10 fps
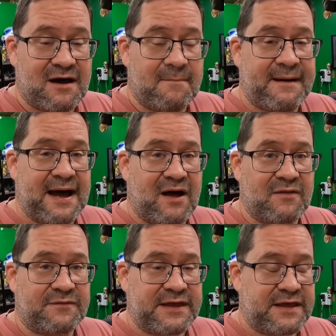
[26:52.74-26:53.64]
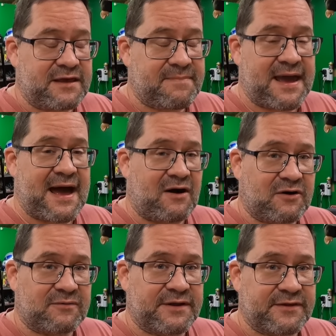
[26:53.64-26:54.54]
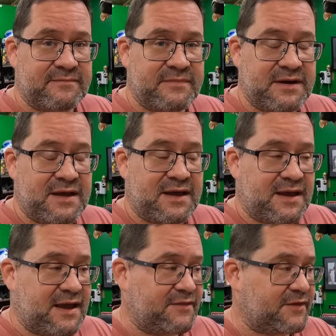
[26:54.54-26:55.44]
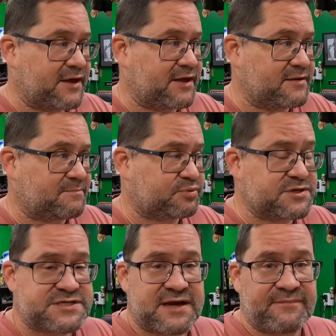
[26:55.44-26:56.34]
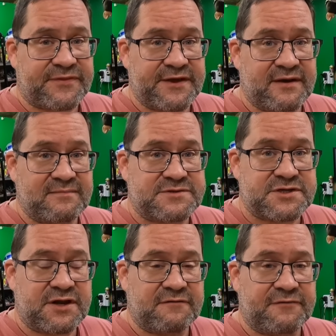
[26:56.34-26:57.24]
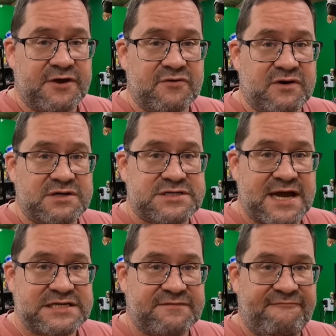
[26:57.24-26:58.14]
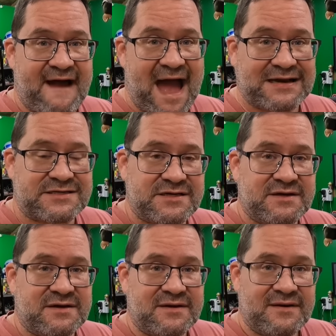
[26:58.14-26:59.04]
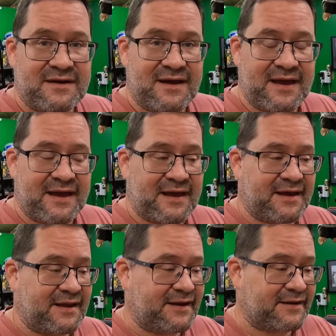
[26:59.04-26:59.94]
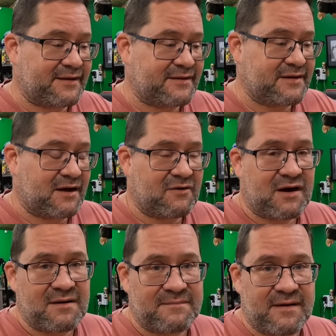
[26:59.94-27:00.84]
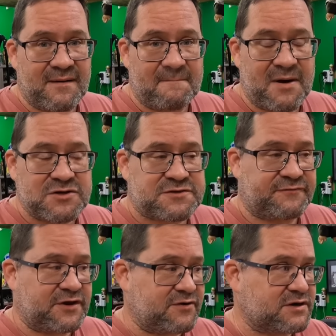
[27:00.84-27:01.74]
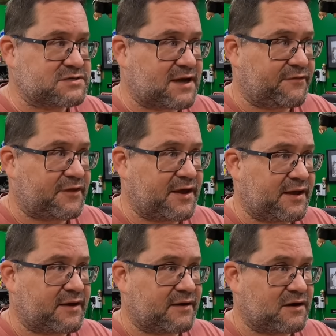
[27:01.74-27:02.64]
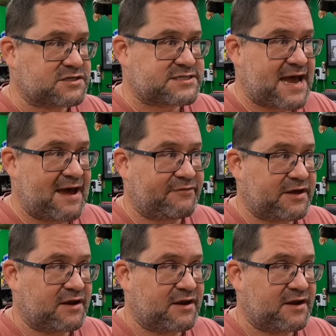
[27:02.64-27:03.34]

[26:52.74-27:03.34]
about the eBay algorithm and then present them to their viewers as fact. And, you know, uh, most viewers, I think, are savvy